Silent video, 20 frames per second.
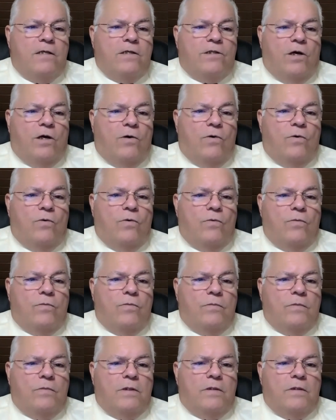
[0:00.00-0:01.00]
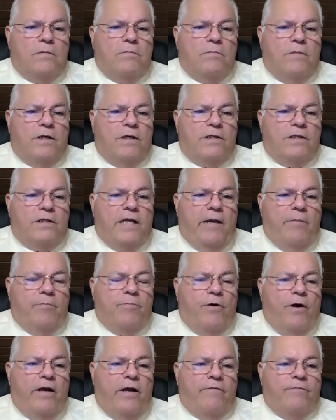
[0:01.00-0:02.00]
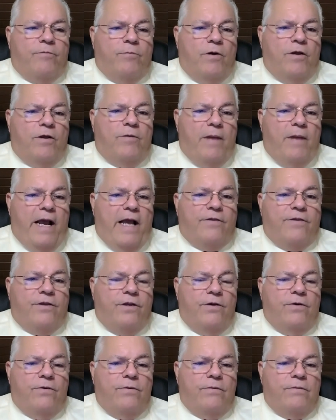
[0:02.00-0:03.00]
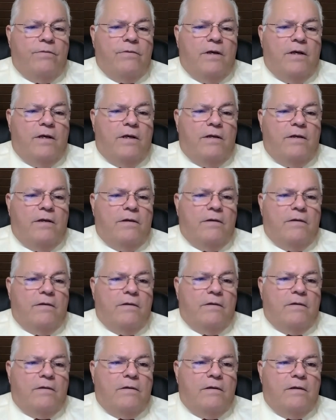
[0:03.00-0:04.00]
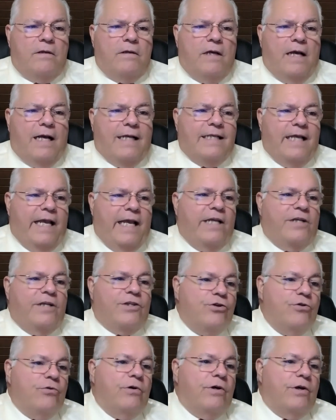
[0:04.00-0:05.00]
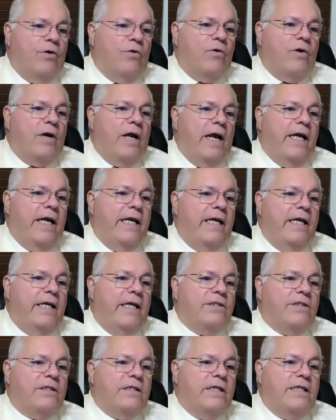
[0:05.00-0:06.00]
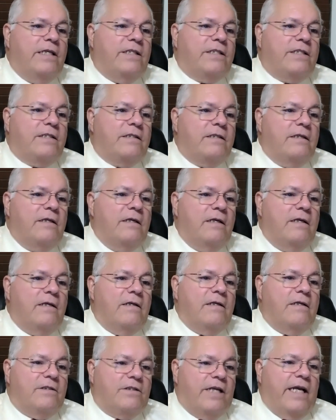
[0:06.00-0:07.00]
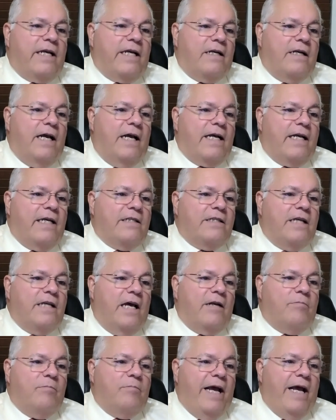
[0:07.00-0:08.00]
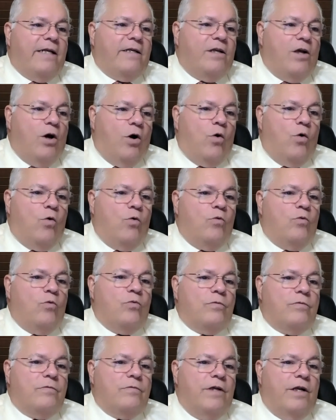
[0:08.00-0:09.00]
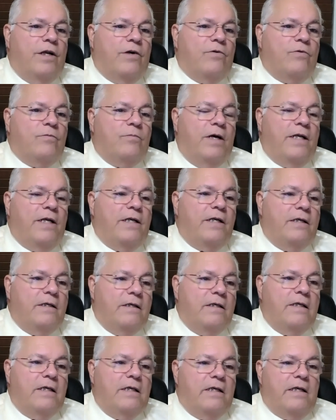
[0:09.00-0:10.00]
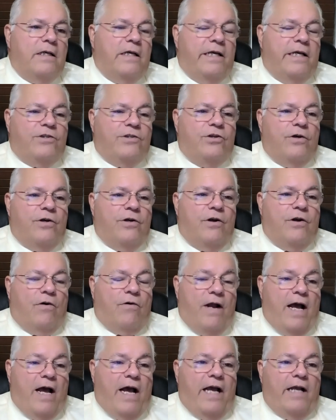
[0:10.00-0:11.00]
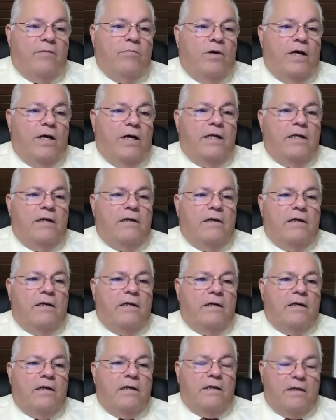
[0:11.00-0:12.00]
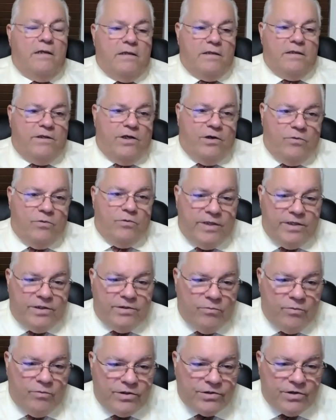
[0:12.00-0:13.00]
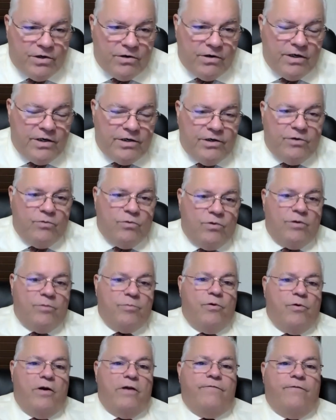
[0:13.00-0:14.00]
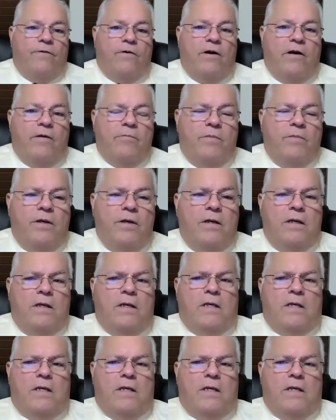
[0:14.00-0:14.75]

So, but keep praying for Brother Matthew. Uh, I think he's doing okay. He's he's sick, like he's got a bad cold, you know, but he's doing all right. But uh, you know, we we certainly do want to pray for him.